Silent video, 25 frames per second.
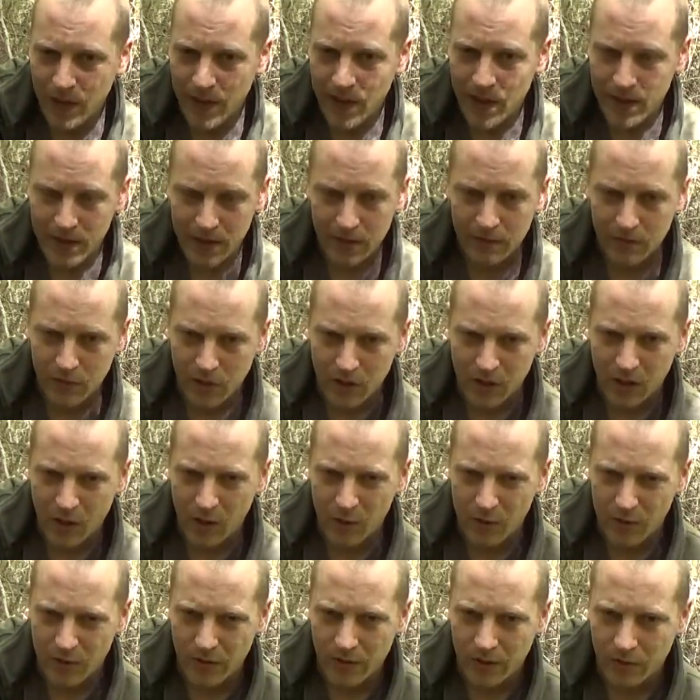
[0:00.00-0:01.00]
any of your
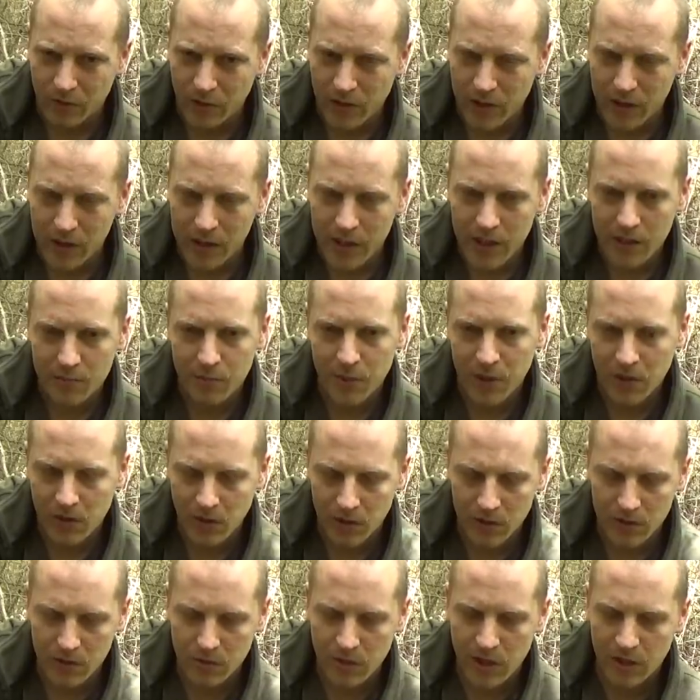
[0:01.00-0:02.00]
clothing really is
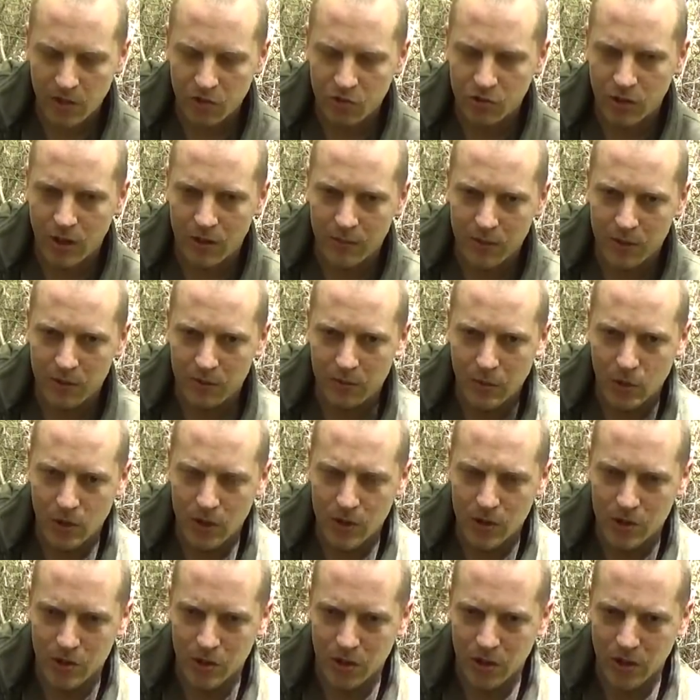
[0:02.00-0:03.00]
because it traps the
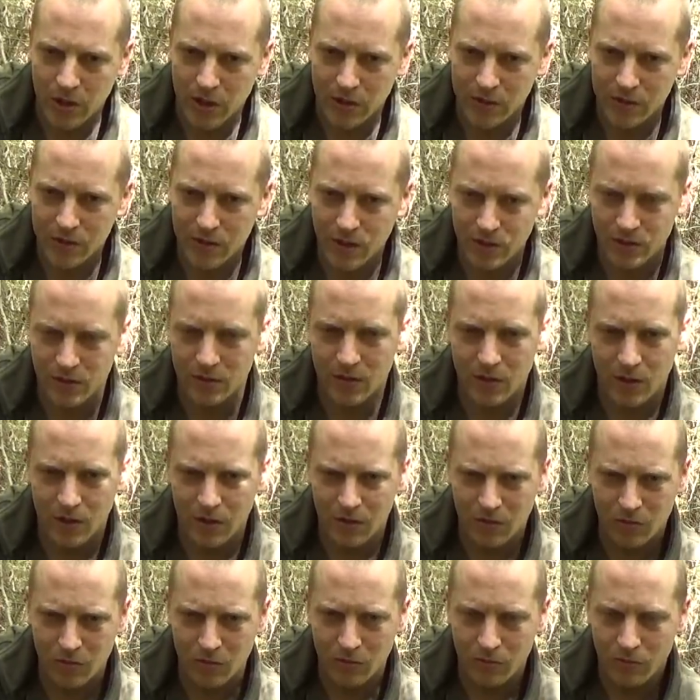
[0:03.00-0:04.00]
moisture and it doesn't
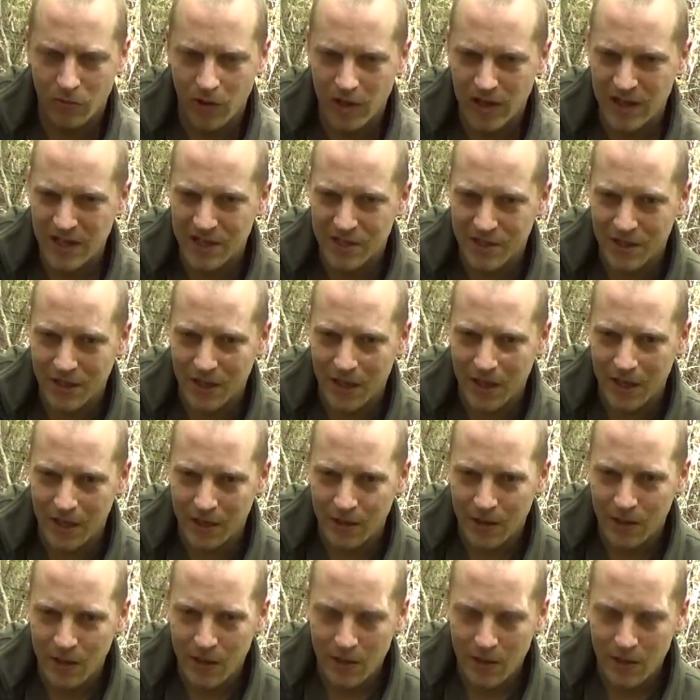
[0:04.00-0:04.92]
like releasing it,